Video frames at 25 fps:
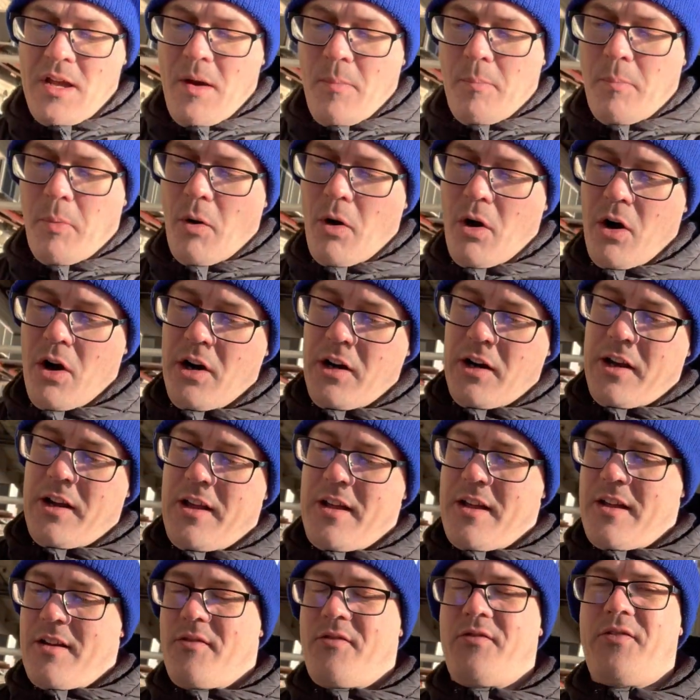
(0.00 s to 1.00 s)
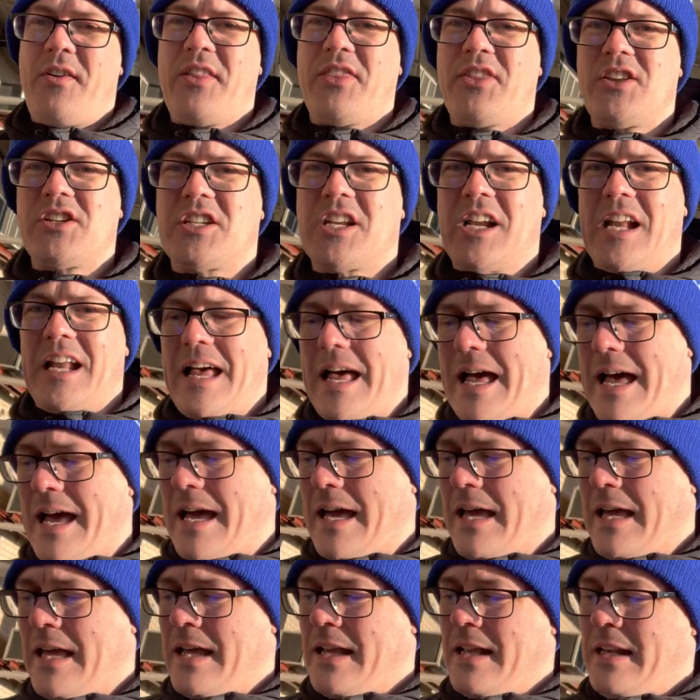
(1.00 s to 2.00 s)
born fifth of July
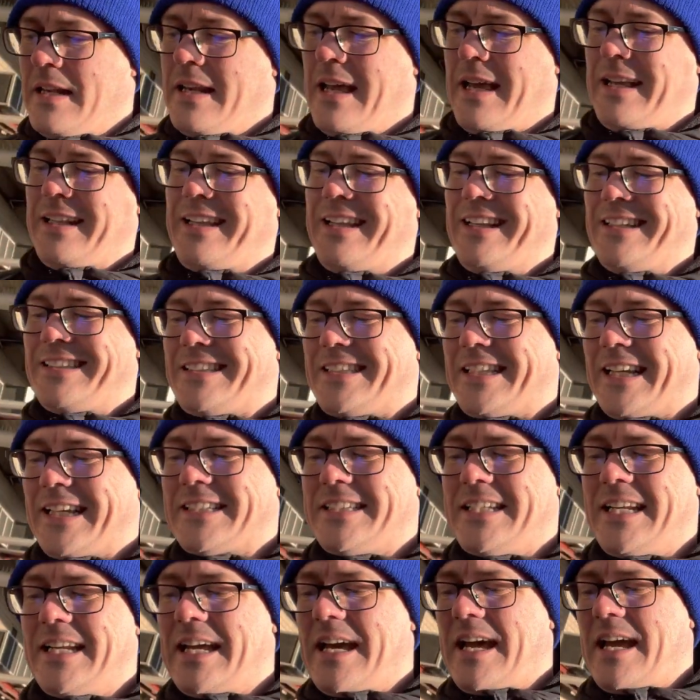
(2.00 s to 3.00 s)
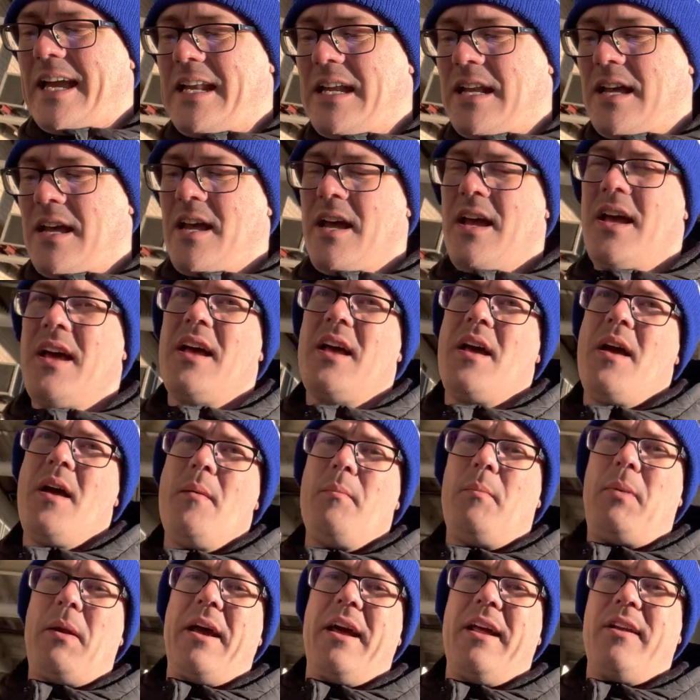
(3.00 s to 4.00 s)
nineteen sixty-nine,
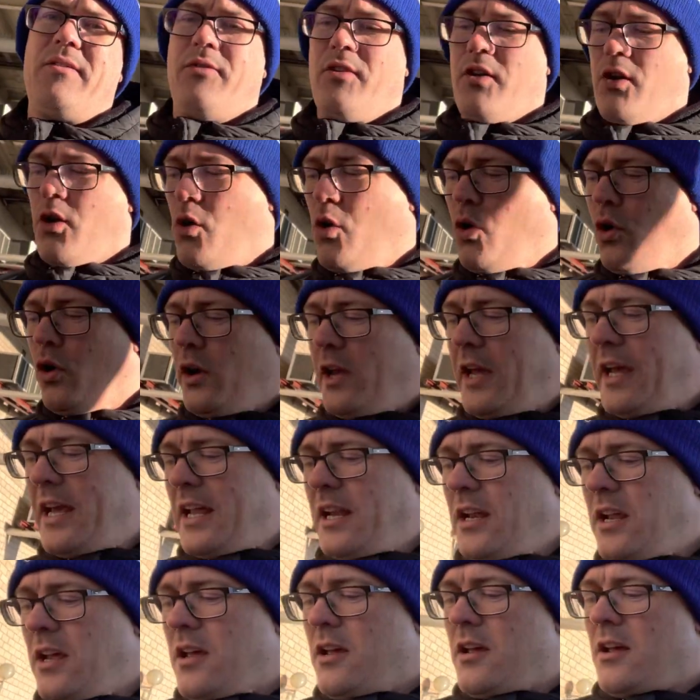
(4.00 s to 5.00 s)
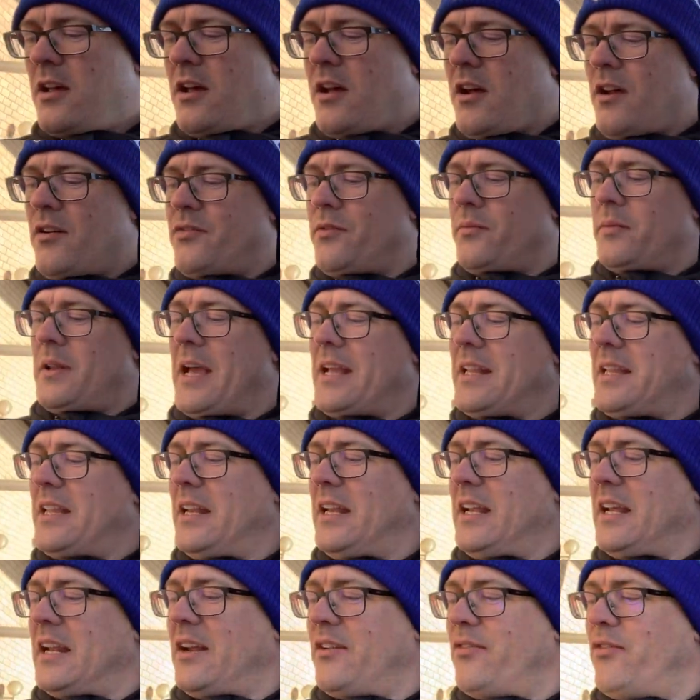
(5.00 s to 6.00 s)
played for Coleraine from nineteen
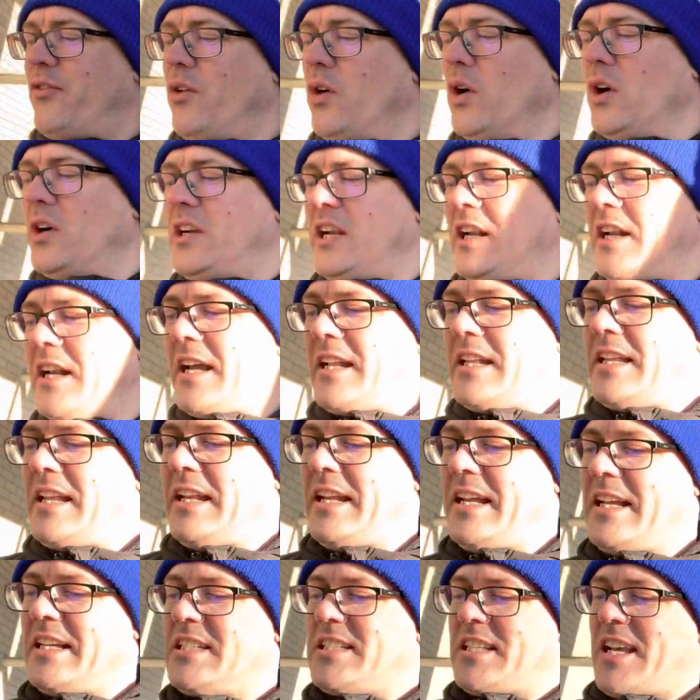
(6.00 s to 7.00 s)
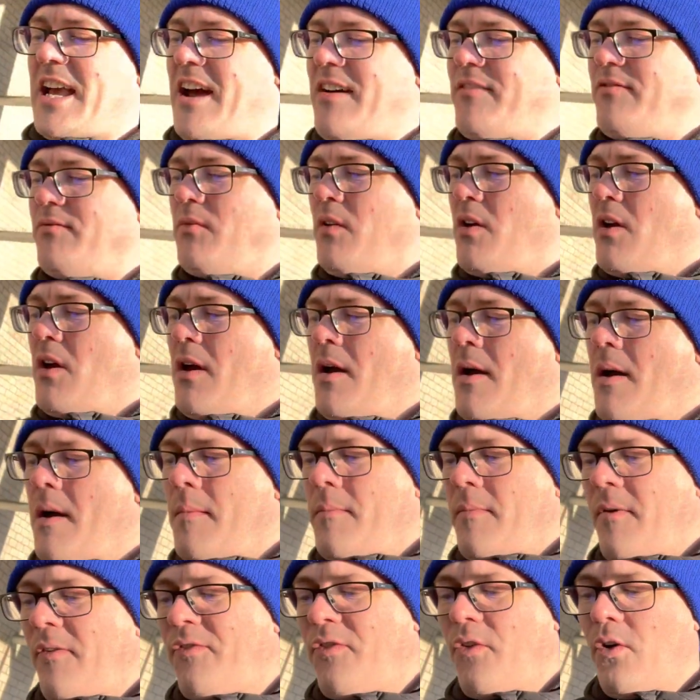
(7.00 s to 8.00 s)
eighty-four to nineteen eighty-seven
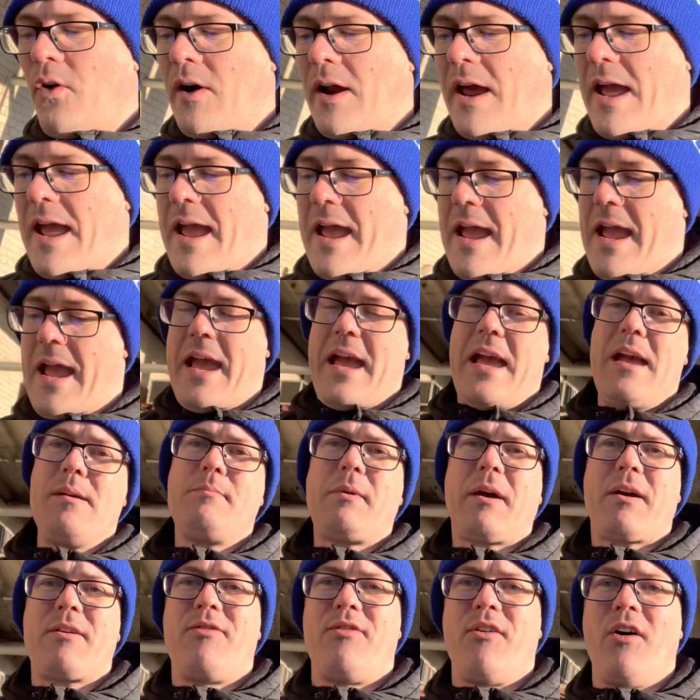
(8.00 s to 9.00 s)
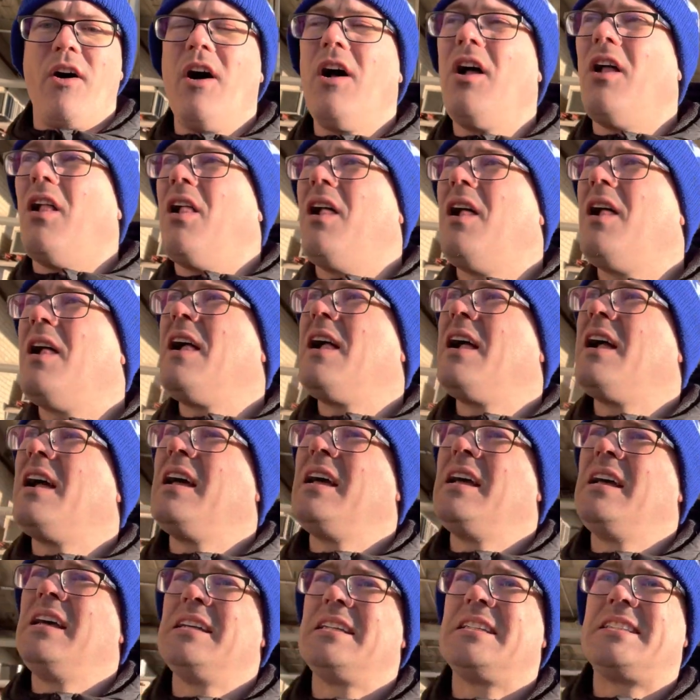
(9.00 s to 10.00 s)
before Ian McFaul
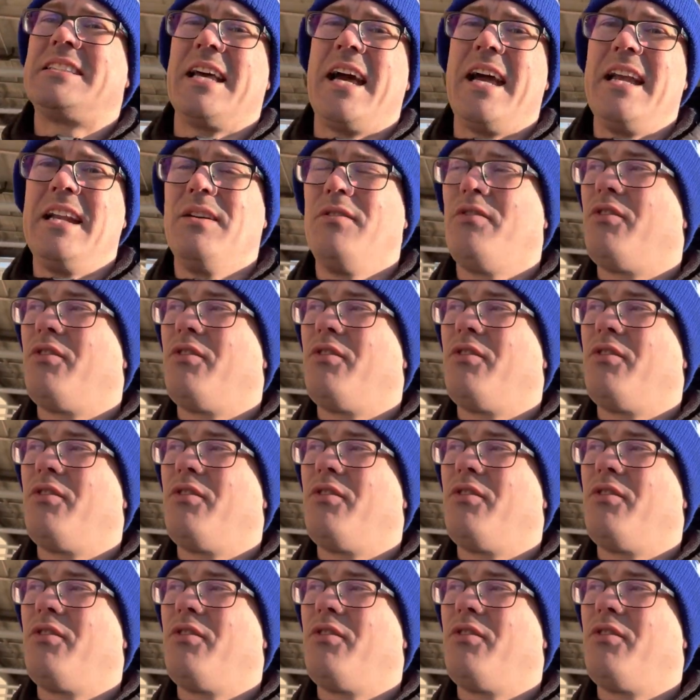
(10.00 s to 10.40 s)
signed him